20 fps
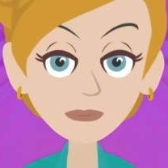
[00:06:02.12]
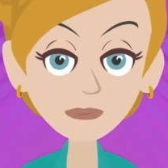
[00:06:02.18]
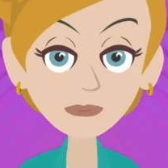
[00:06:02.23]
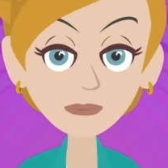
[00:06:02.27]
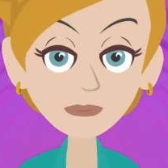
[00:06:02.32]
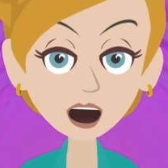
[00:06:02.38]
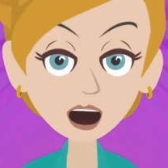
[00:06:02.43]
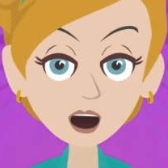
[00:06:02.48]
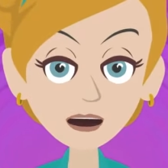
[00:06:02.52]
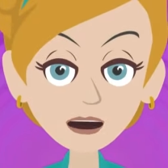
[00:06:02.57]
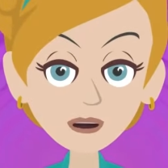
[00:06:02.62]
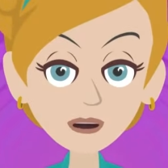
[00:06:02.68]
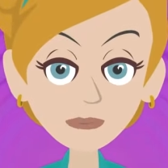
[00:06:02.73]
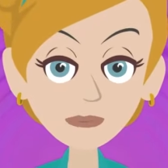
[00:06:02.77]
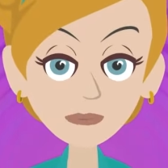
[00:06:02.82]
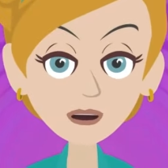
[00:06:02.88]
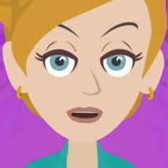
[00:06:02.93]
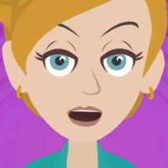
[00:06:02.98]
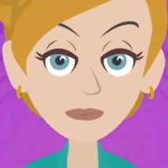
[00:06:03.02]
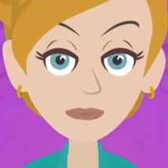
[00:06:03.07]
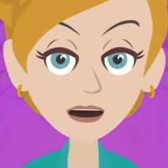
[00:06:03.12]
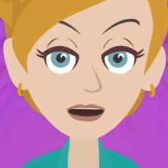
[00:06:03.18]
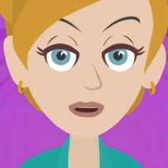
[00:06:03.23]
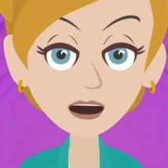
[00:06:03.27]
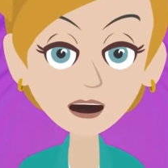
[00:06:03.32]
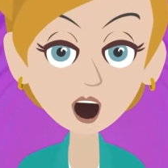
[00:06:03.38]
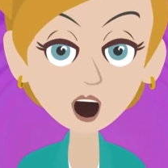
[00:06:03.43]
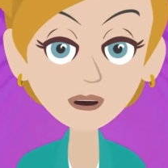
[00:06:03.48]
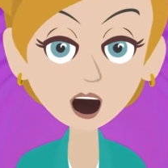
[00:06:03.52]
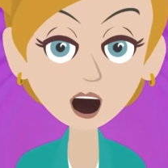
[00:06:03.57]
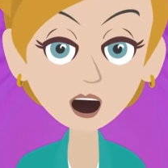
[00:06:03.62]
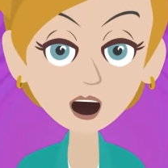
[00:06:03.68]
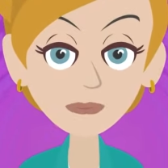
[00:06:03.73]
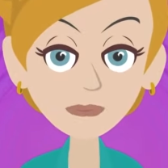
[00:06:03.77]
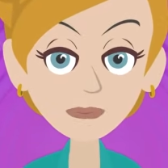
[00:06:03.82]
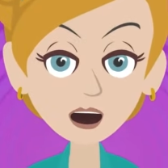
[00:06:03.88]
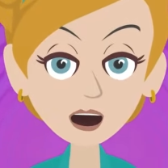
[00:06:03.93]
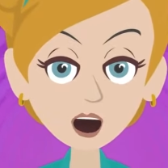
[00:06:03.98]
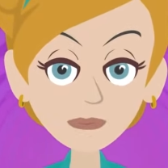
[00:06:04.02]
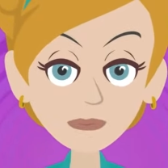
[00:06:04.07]
steady attention to it.
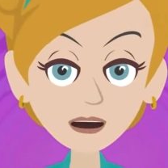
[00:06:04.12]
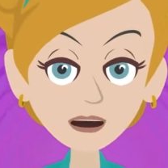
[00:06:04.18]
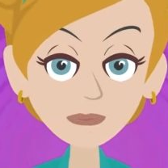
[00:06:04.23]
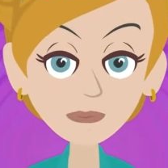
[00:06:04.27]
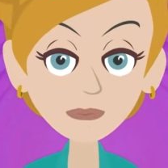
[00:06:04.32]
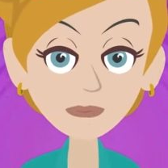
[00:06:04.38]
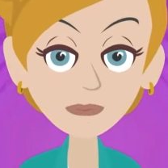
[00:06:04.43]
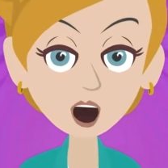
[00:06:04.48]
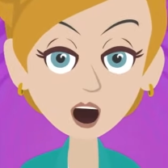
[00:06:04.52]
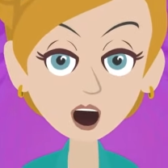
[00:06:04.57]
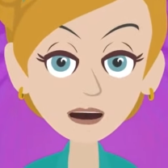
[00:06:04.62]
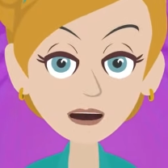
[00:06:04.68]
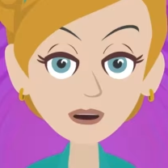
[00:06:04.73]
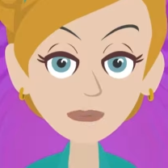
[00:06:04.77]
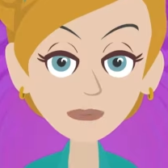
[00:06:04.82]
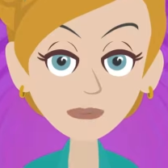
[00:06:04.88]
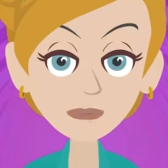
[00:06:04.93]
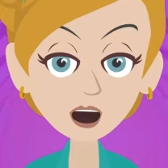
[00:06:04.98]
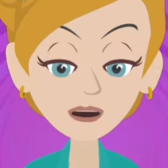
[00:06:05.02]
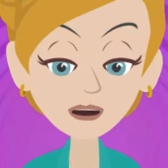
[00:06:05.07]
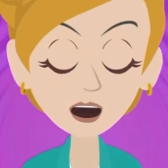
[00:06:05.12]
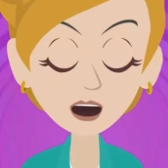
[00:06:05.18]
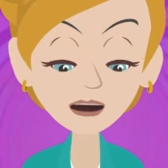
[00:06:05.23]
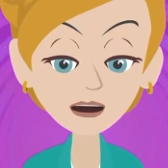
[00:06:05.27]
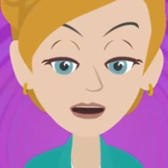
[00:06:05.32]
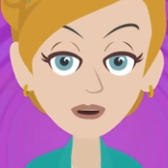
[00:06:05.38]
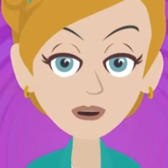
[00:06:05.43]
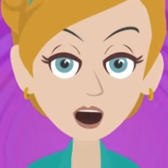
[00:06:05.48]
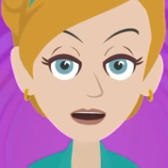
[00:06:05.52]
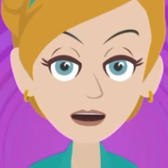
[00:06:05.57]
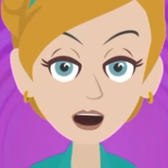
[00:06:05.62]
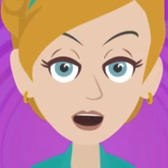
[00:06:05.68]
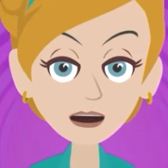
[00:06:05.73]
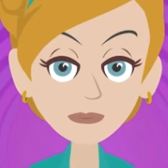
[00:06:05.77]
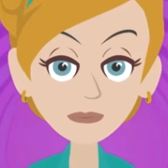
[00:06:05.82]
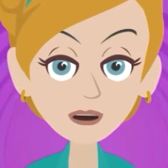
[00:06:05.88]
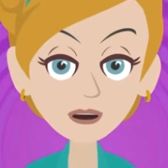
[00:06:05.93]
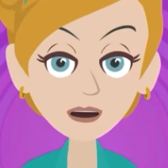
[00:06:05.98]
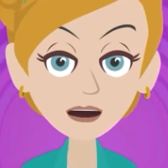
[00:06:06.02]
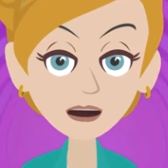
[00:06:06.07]
That's how it became a dominant
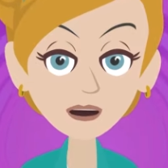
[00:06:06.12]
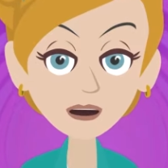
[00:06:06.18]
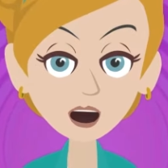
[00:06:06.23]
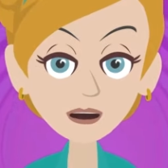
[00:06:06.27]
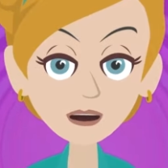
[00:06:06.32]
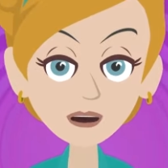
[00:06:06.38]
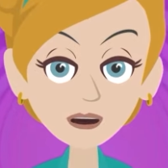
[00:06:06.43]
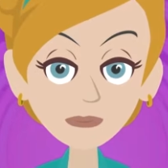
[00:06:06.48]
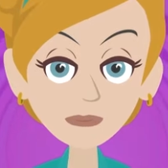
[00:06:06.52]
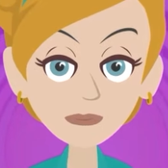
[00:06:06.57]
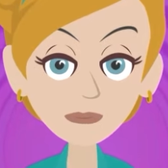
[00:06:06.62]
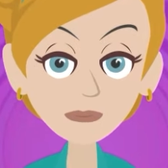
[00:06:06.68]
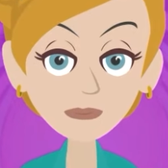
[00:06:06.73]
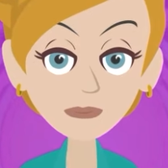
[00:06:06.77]
vibration to begin with.